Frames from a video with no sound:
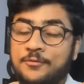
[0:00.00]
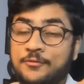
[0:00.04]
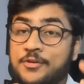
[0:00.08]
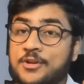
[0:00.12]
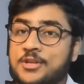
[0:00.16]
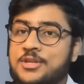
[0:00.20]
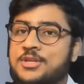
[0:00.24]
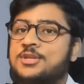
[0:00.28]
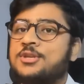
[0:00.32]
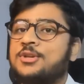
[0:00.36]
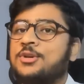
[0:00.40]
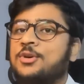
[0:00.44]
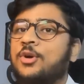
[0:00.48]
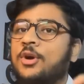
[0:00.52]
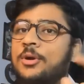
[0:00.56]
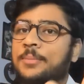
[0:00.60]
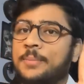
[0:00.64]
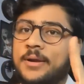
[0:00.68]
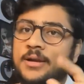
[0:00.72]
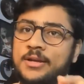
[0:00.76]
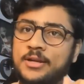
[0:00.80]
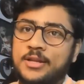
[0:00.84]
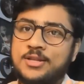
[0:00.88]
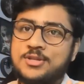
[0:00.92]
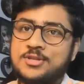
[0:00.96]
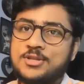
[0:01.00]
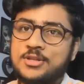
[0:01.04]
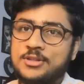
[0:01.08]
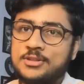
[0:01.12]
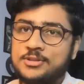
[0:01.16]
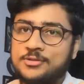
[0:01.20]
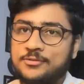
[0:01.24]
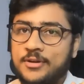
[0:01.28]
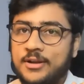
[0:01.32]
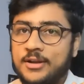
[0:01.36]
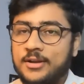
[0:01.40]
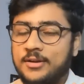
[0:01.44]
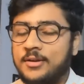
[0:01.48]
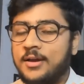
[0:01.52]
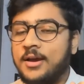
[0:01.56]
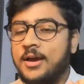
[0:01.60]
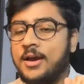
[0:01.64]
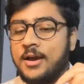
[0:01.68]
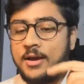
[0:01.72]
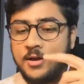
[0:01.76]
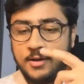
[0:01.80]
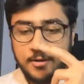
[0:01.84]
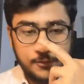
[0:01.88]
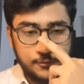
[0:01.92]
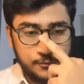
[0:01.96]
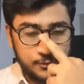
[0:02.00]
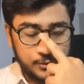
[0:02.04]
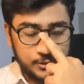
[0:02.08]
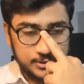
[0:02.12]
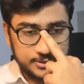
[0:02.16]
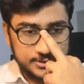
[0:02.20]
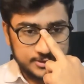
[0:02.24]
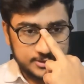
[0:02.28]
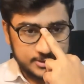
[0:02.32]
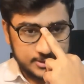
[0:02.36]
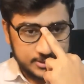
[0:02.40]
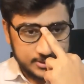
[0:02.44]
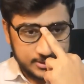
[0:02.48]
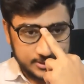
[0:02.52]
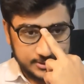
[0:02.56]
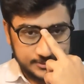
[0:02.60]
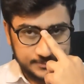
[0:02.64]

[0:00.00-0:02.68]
which got my attention as well, was